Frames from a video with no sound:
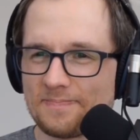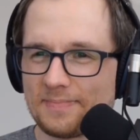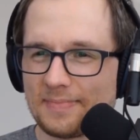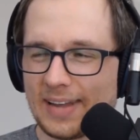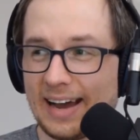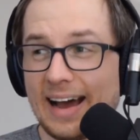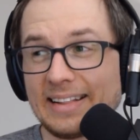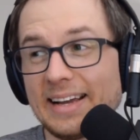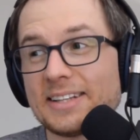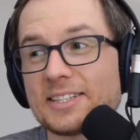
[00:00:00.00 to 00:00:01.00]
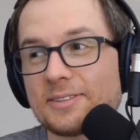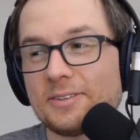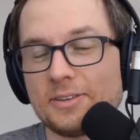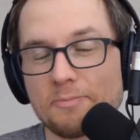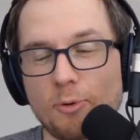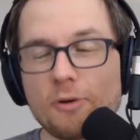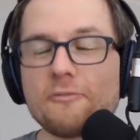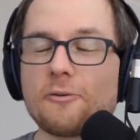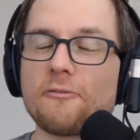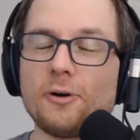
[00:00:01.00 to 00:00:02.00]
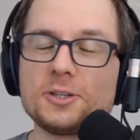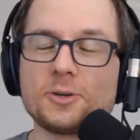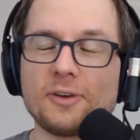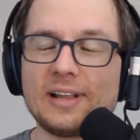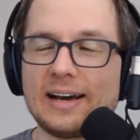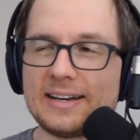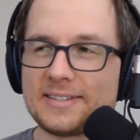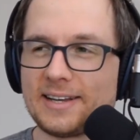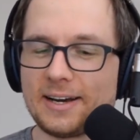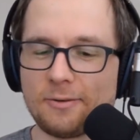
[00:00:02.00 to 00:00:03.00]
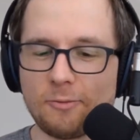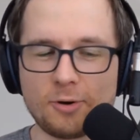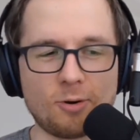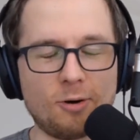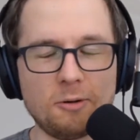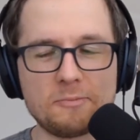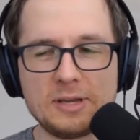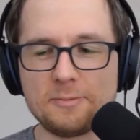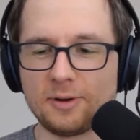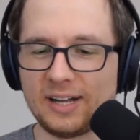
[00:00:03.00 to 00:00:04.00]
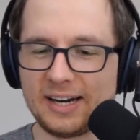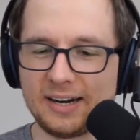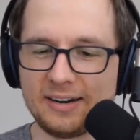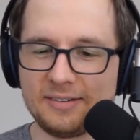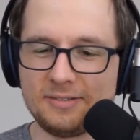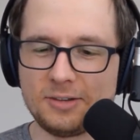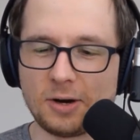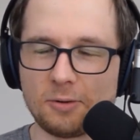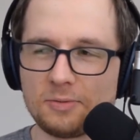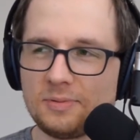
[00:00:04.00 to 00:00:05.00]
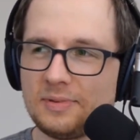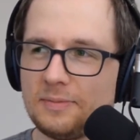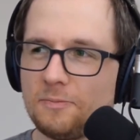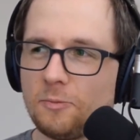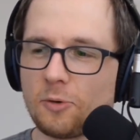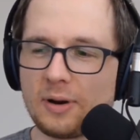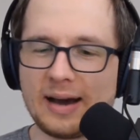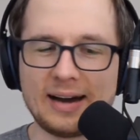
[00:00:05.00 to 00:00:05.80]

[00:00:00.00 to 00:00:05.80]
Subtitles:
I think it's important for folks to realize that we're all people and, we're not